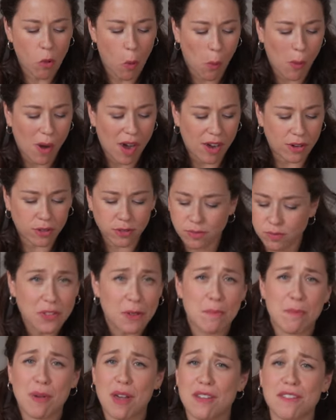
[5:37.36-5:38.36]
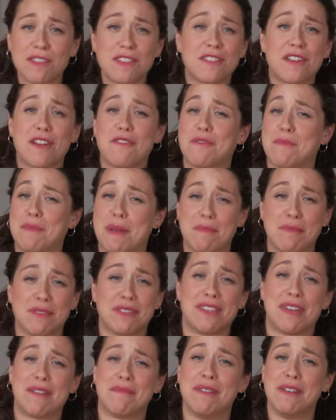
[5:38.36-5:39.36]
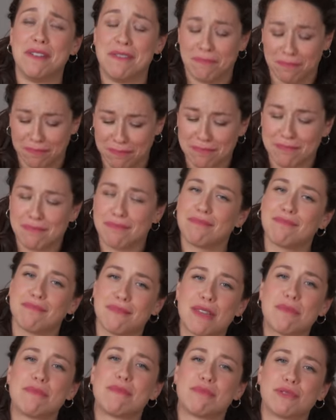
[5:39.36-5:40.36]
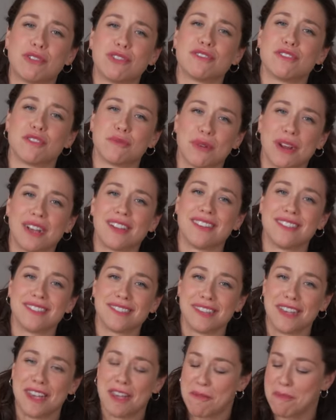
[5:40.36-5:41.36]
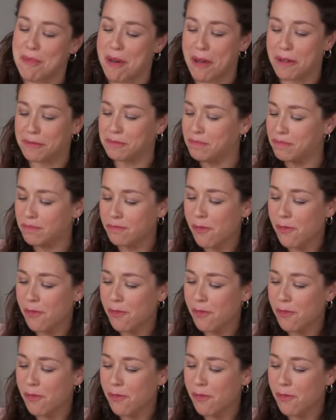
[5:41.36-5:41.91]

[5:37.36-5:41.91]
Wow, better than I remembered them. Maybe because of the pregnancy, but